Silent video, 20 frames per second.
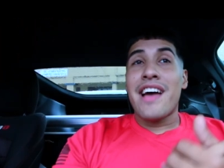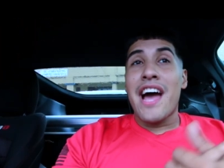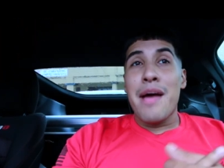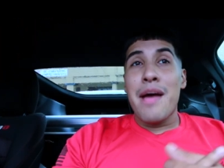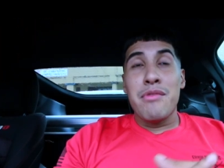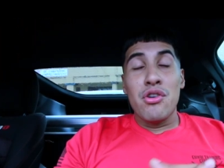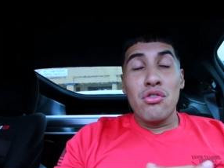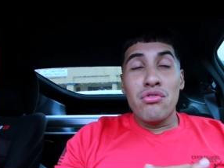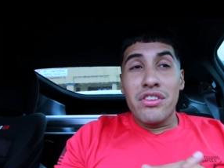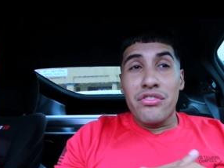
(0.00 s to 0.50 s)

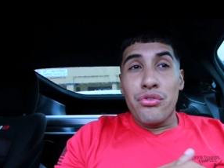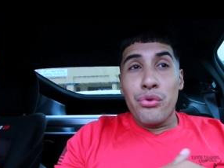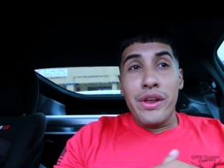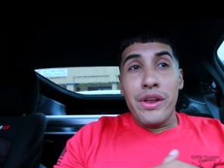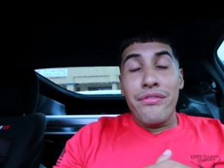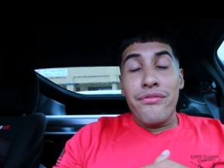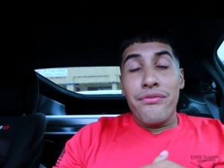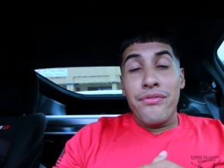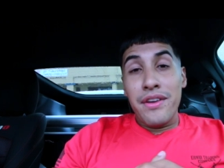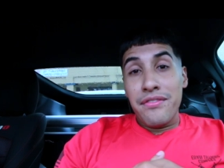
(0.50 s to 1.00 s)
time, it was a
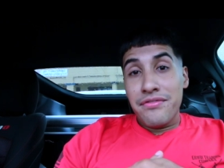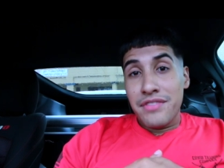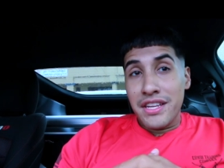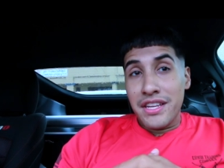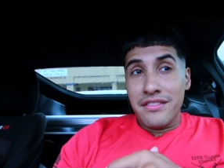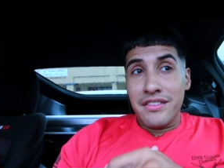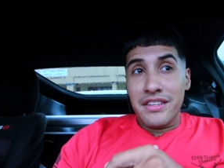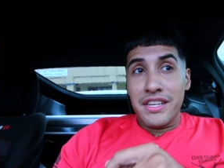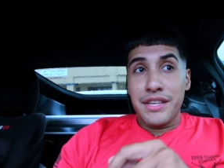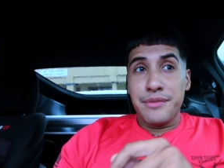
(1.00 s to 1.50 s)

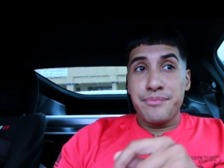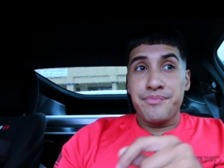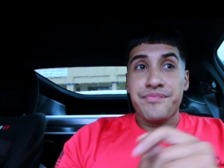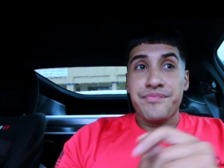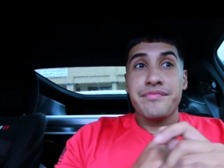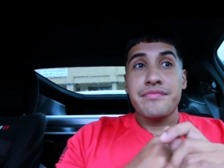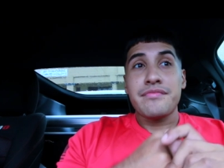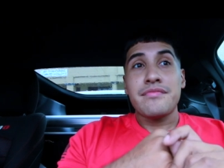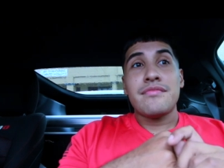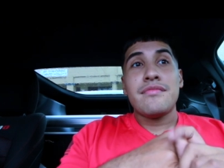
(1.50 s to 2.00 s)
350Z,
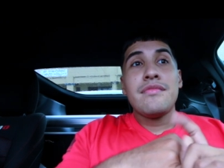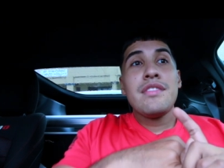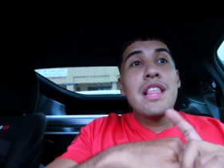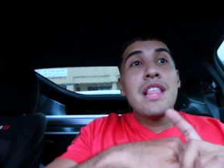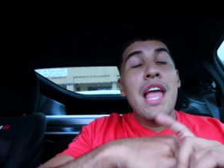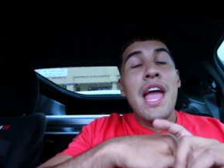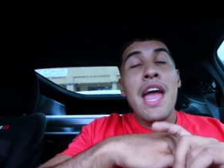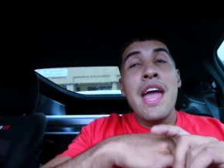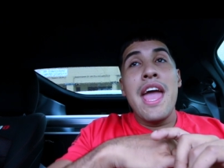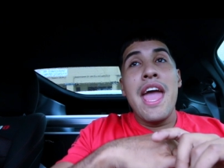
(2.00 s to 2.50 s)

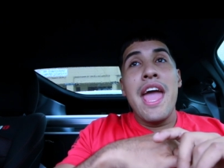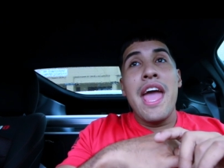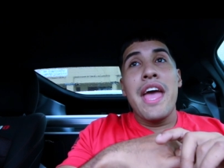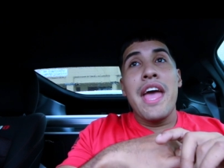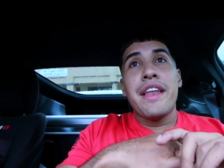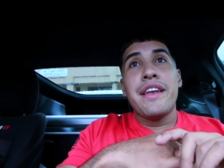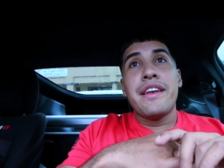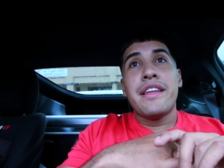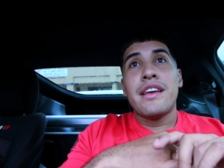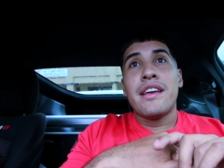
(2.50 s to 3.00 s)

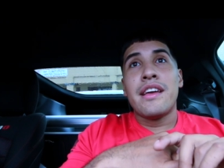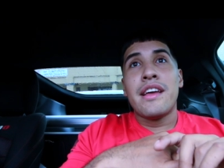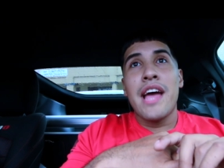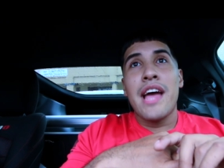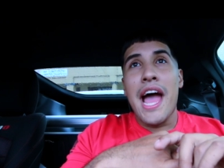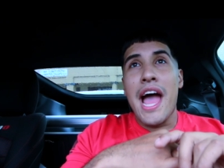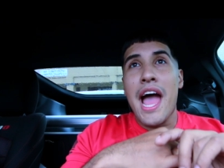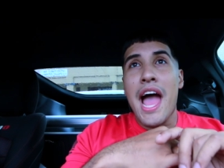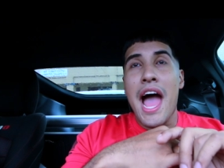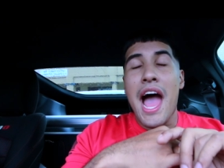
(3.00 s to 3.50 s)
and
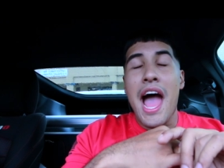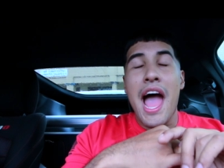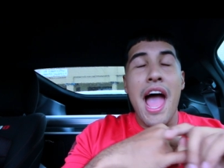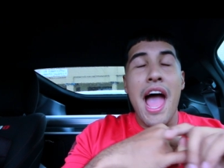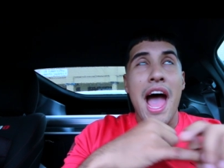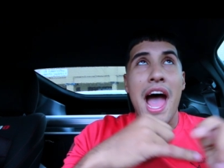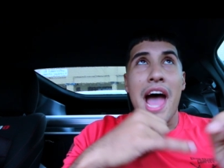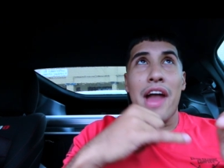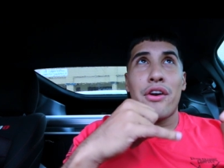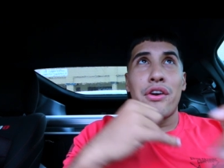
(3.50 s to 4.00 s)

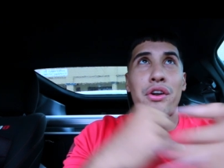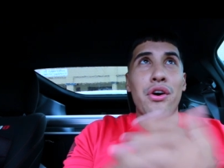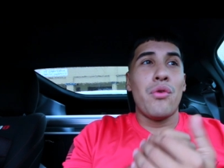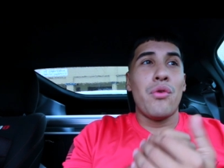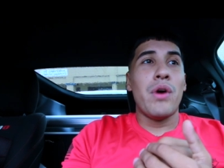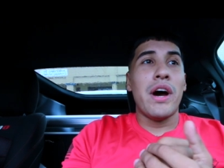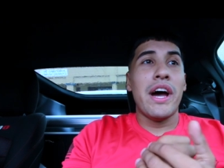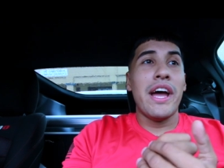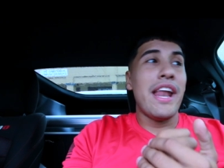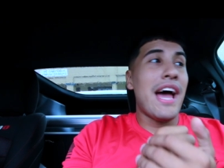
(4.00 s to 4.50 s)
I don't know
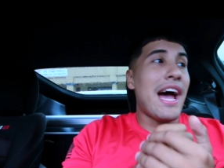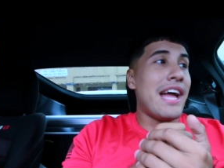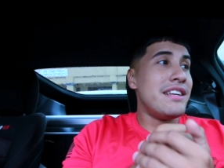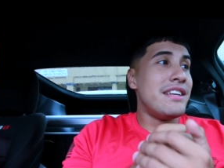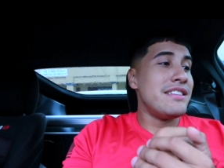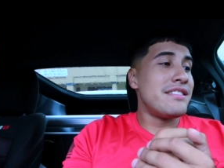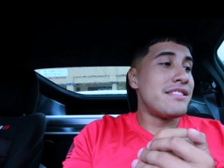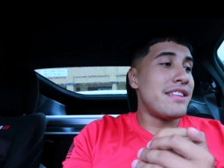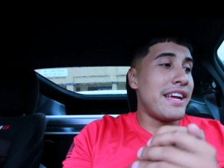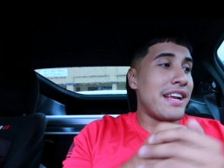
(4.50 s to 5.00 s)
what. I
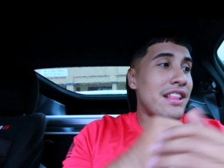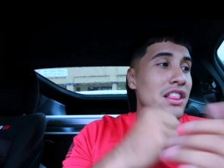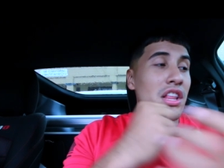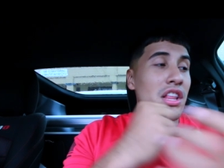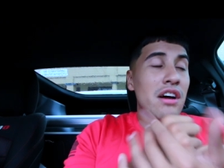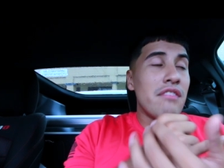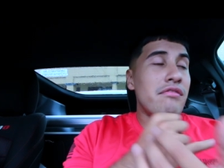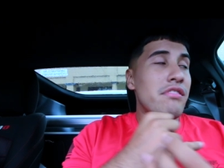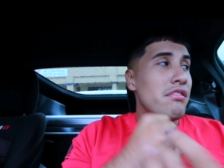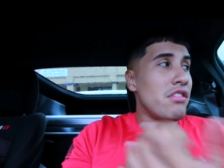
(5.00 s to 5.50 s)
just like
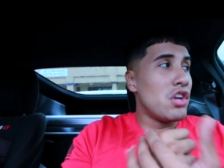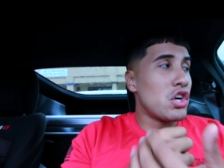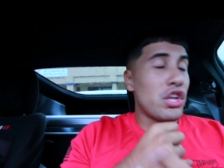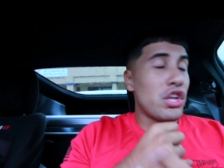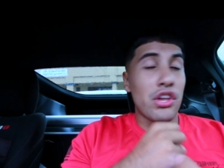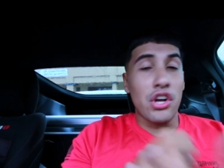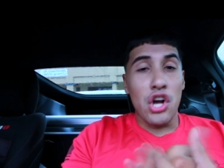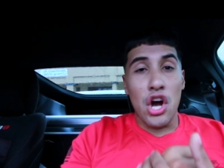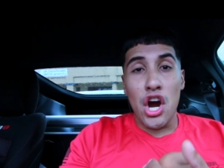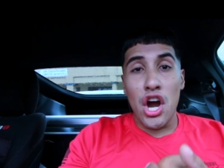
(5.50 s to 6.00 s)
love the look
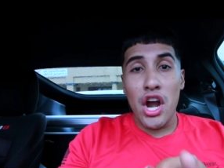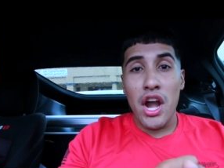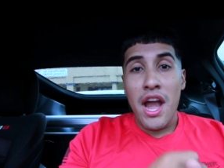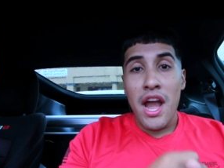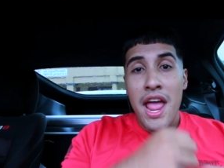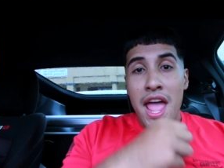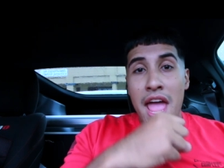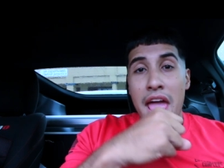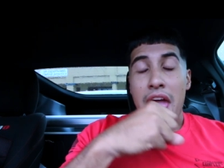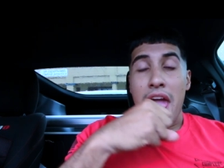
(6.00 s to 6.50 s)
of the car,
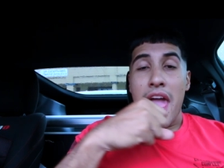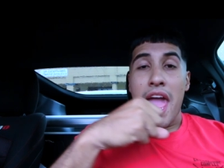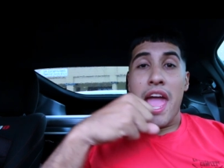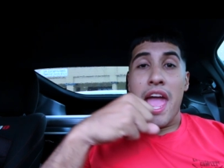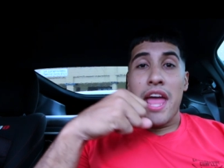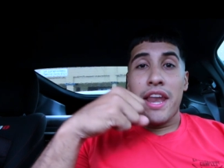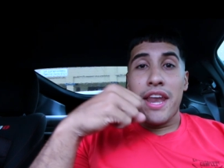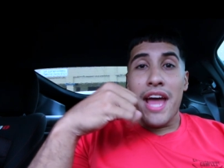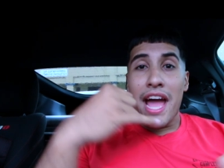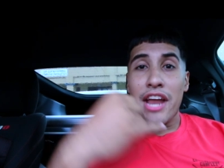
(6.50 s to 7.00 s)

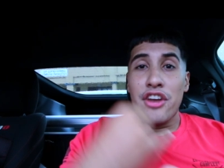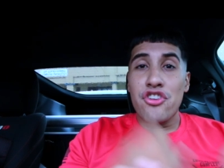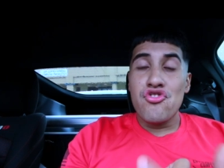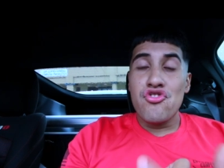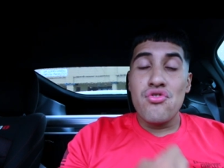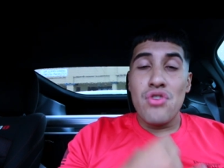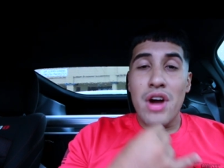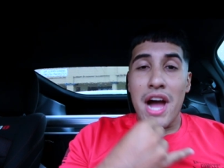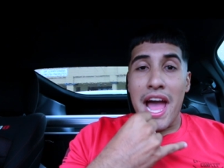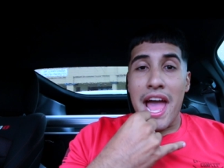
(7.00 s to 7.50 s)
and I
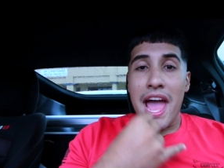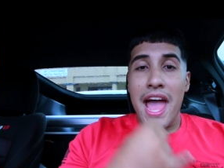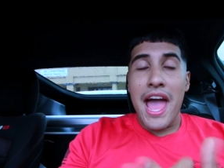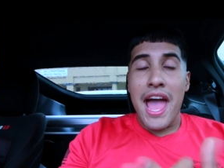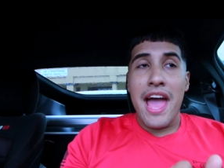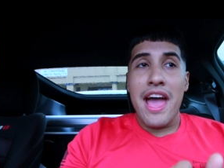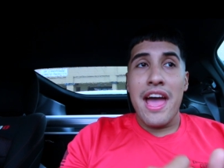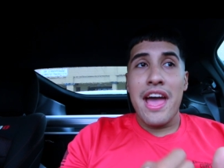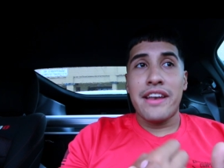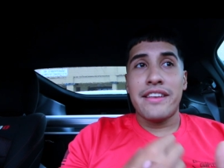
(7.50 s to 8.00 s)
knew I
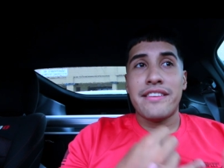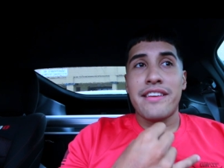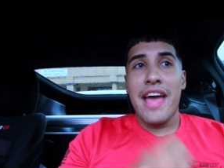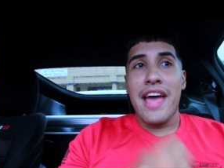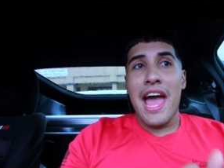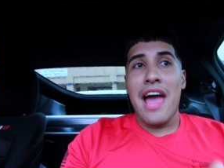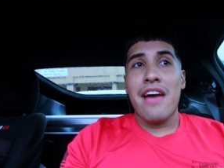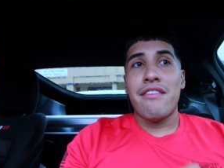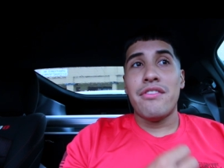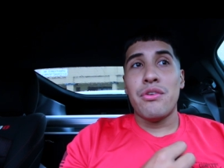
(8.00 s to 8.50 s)
had to
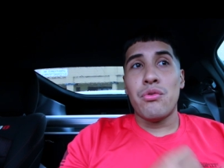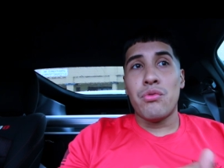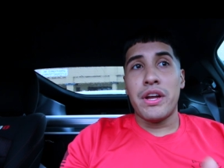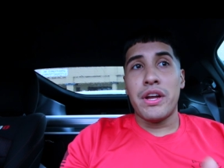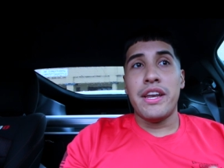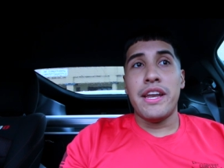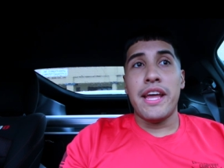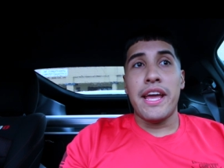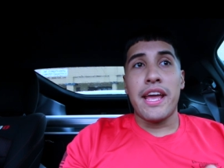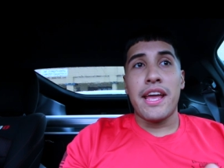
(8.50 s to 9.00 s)
have it
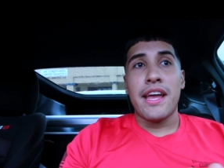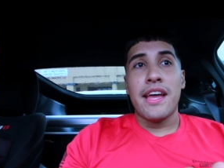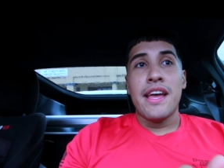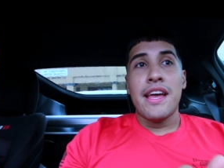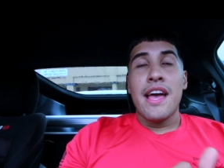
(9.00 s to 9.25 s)
one day.